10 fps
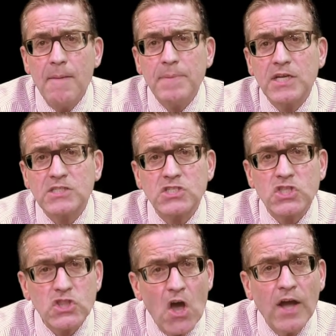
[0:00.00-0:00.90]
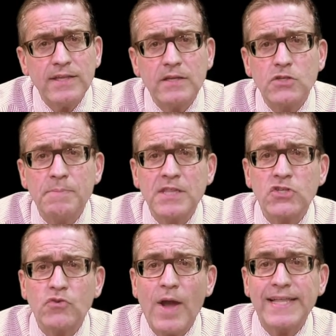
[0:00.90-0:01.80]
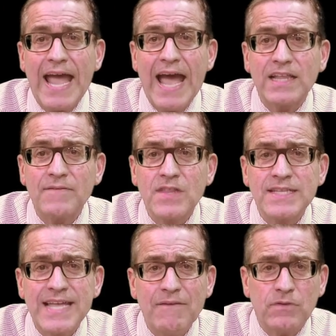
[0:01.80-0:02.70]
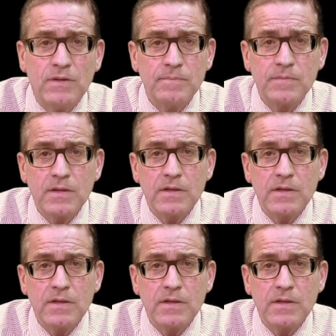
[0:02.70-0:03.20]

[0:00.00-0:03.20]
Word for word: because it's thought to be the direct act of the devil,